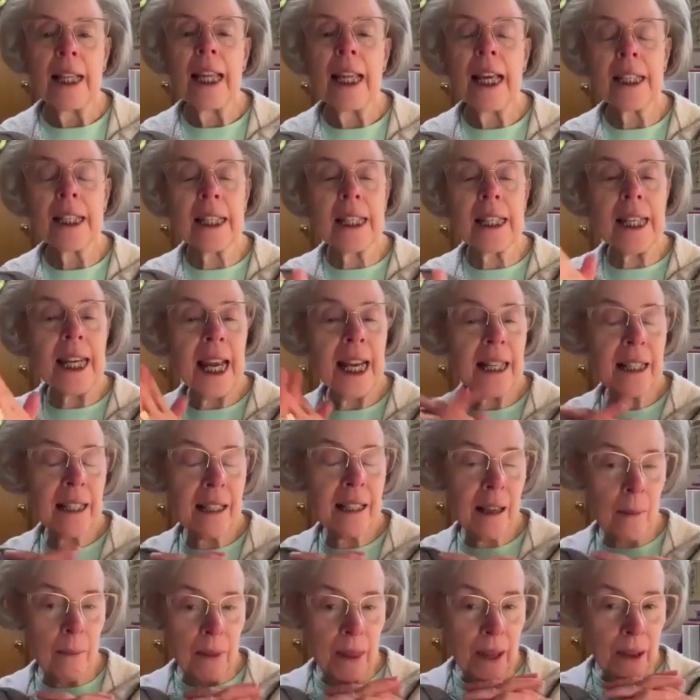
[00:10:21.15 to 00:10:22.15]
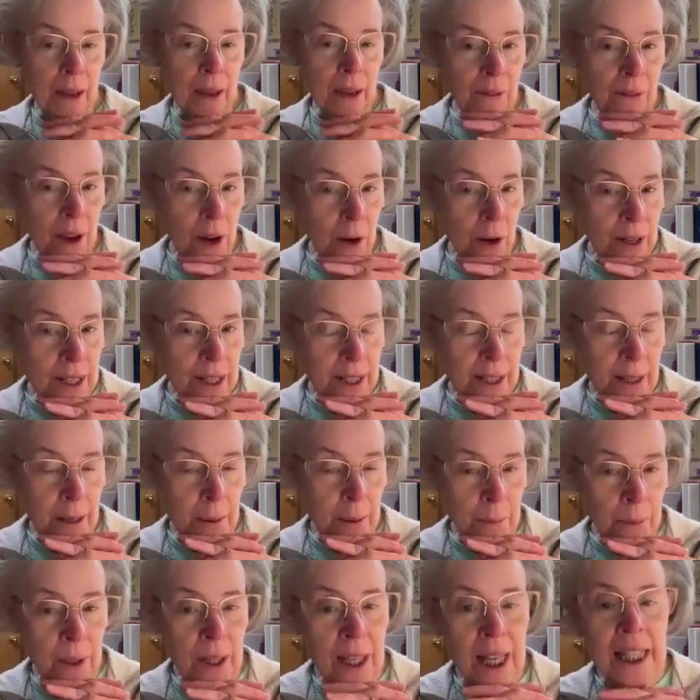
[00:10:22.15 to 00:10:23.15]
Let's take something very
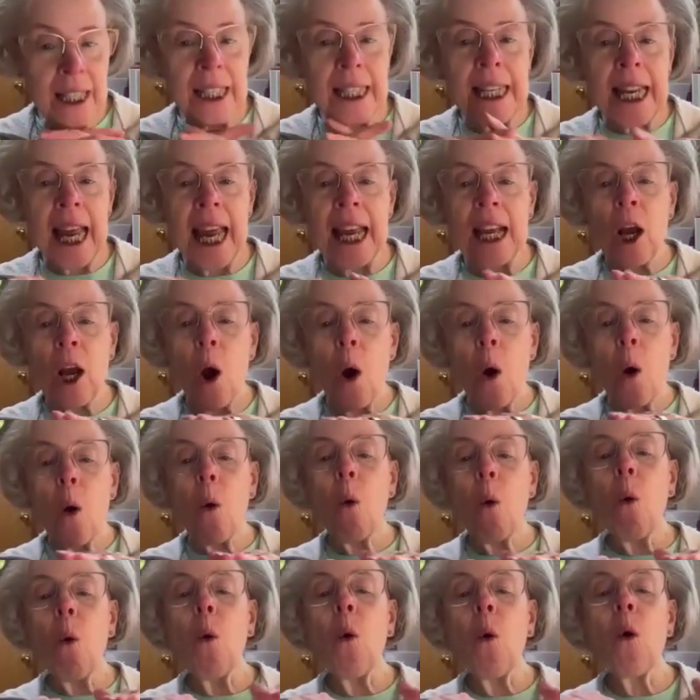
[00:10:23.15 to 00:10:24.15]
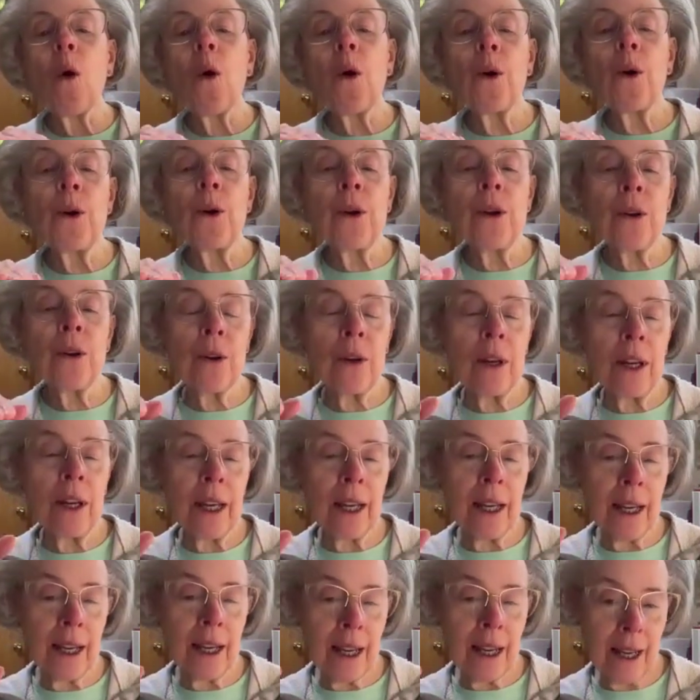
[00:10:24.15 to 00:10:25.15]
simple. Let's take
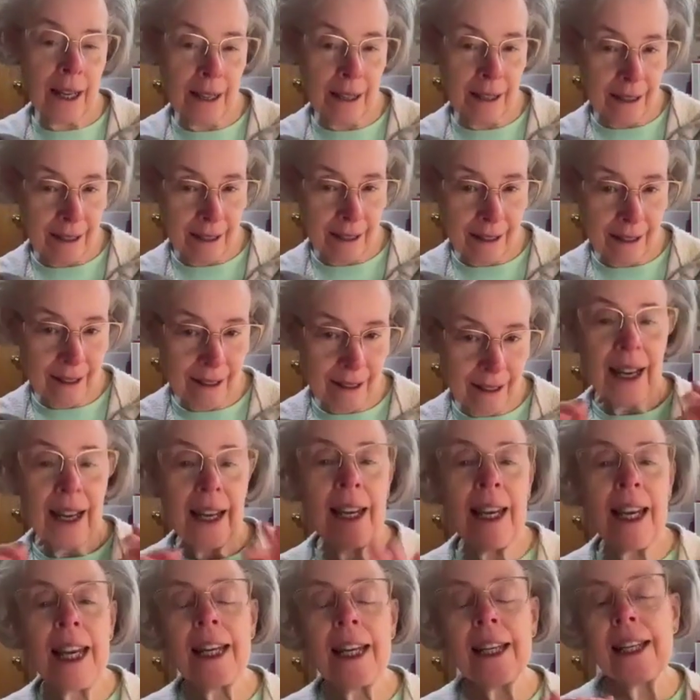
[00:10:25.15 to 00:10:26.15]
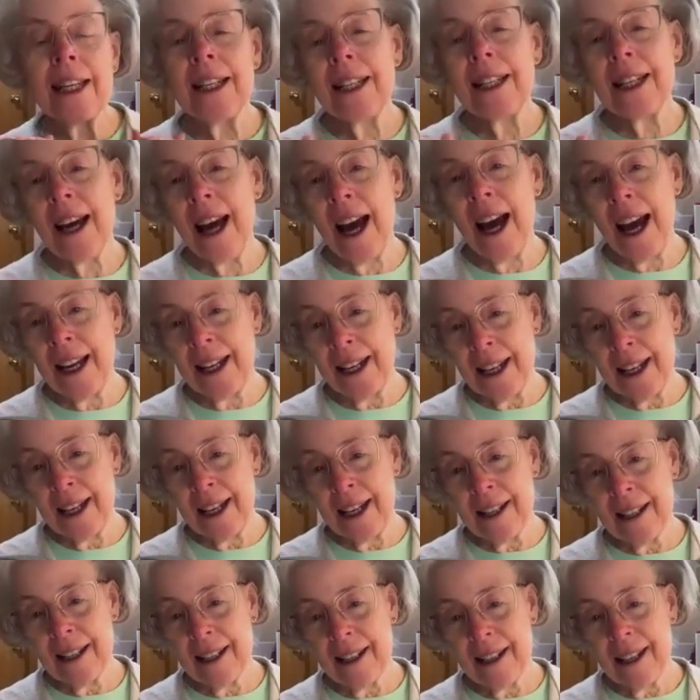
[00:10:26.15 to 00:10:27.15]
orderliness. Neat and
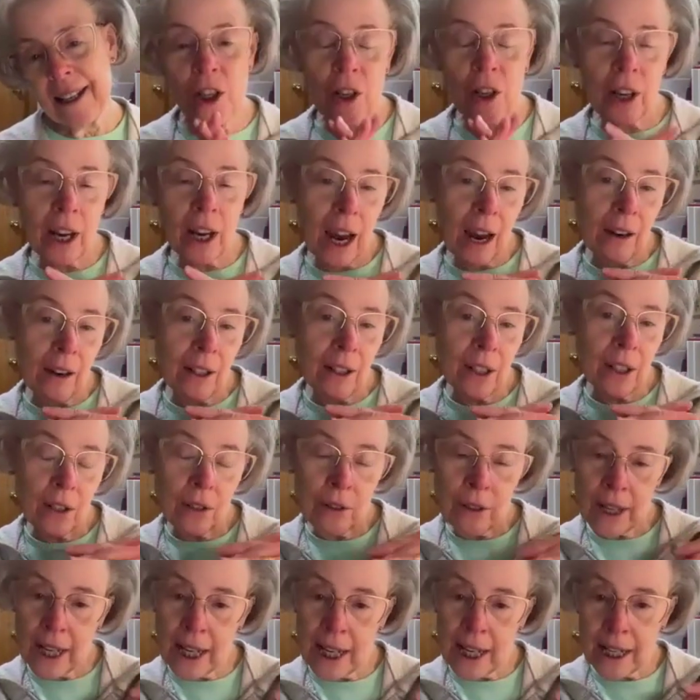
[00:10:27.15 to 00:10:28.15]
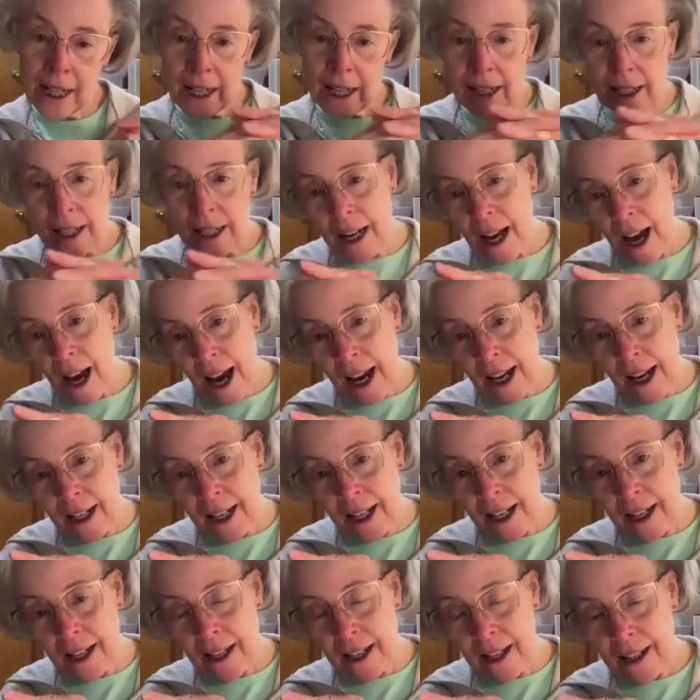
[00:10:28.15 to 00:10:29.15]
tidy. Is your character neat and
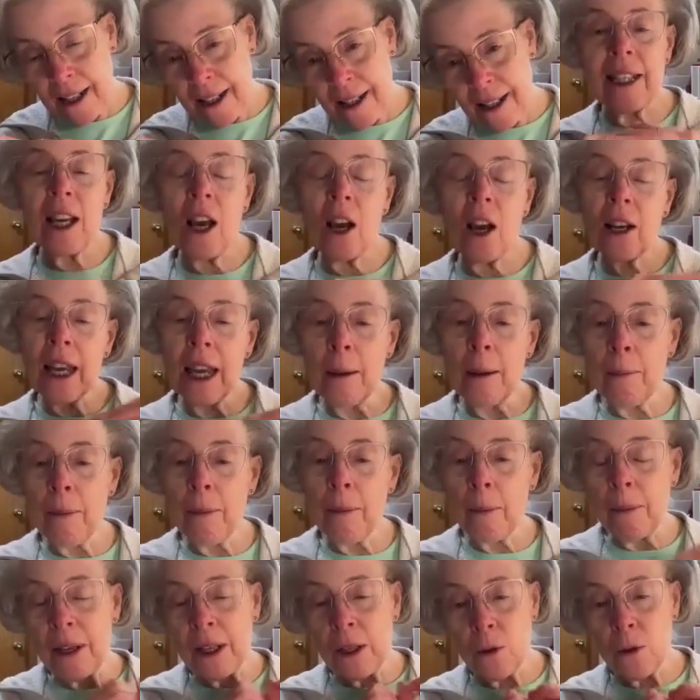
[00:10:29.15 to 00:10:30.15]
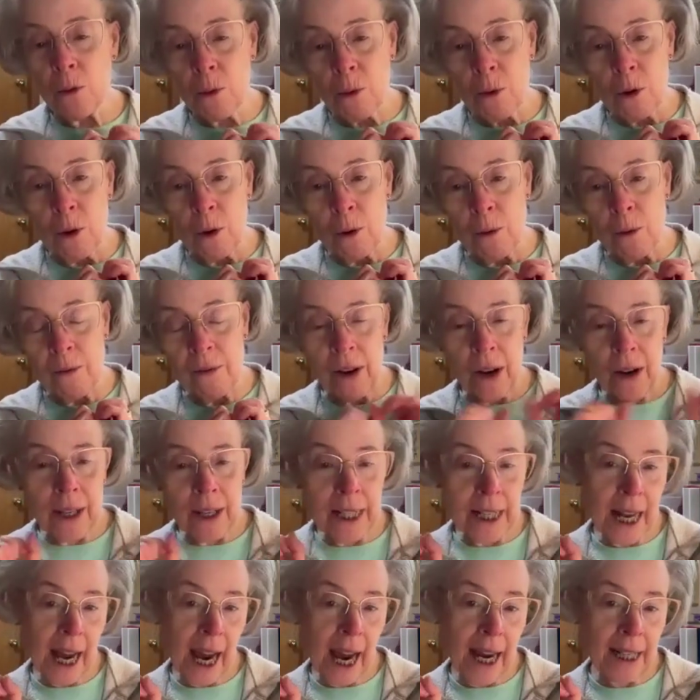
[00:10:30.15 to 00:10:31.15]
tidy? Does he keep up his room
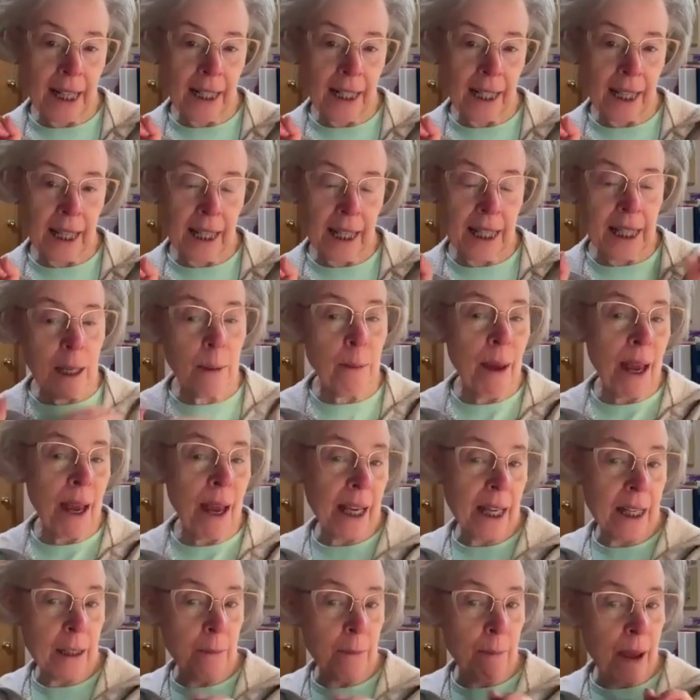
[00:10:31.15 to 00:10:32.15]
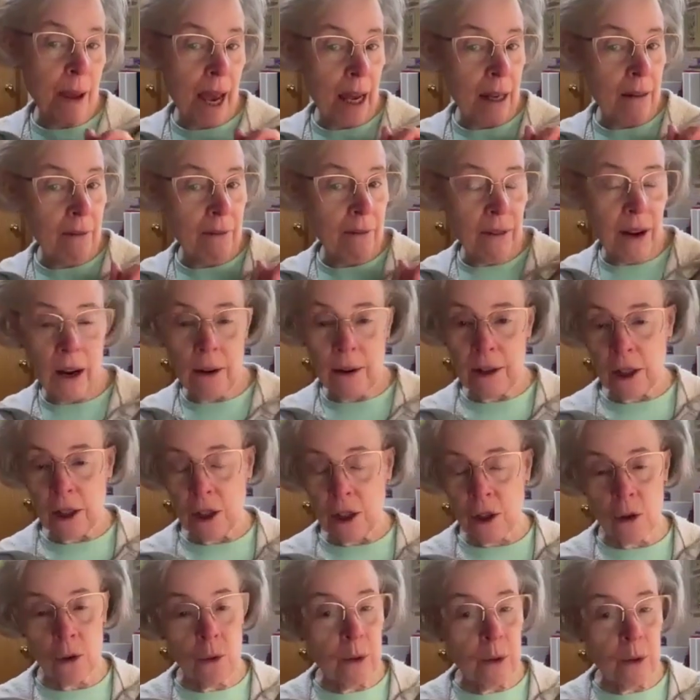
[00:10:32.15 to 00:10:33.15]
very tidily? Does he make his bed? Very
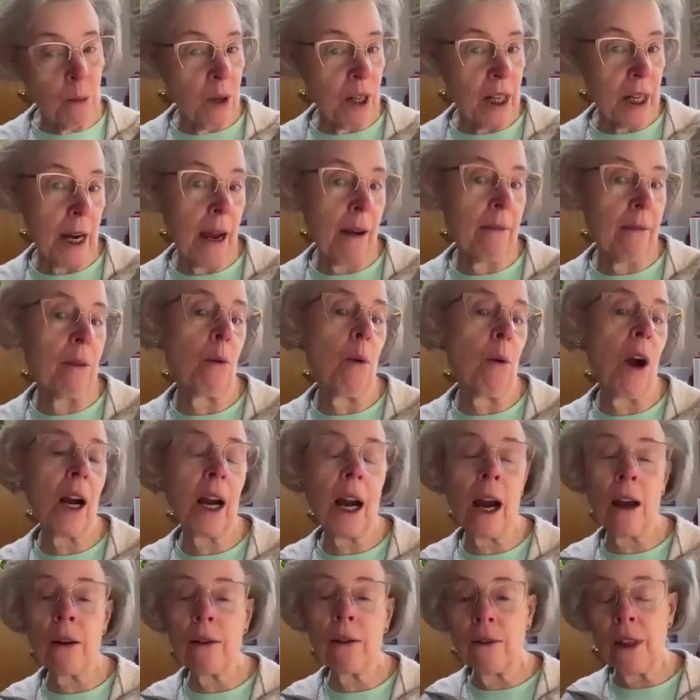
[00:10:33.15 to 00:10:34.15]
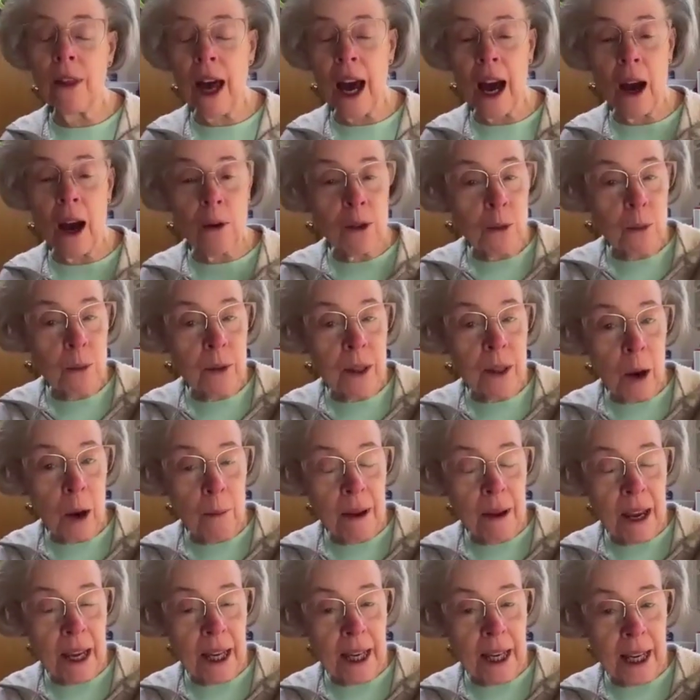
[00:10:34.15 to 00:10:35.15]
soon would never walk out of the house without
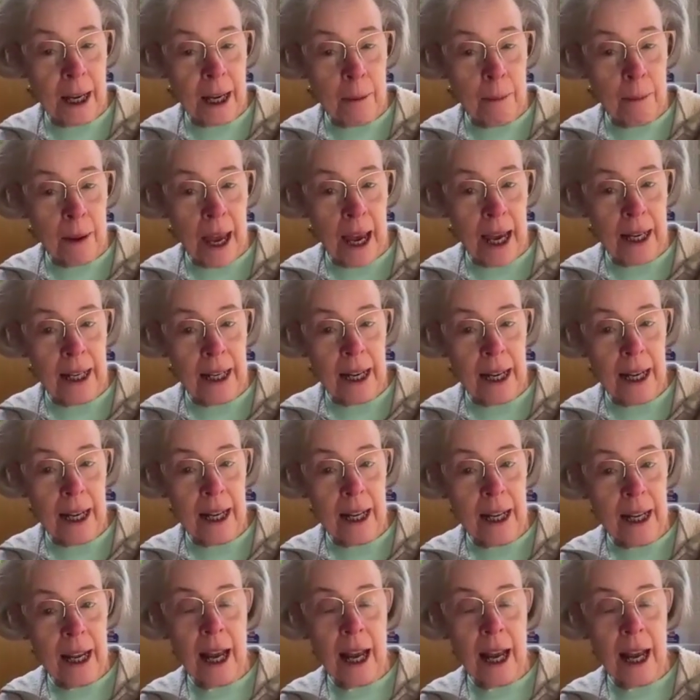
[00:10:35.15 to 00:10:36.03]
making a bed.